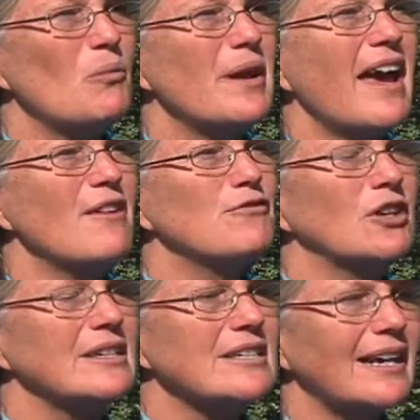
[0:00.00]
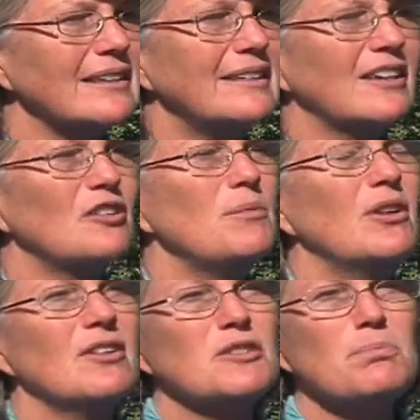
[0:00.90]
we have very tightly knit
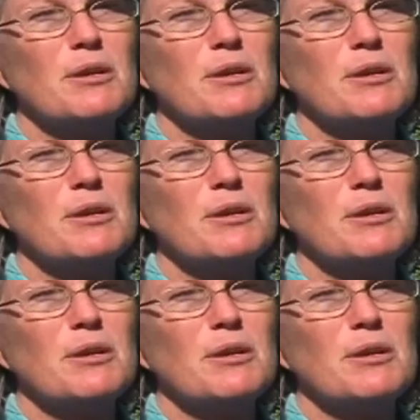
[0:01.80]
communities,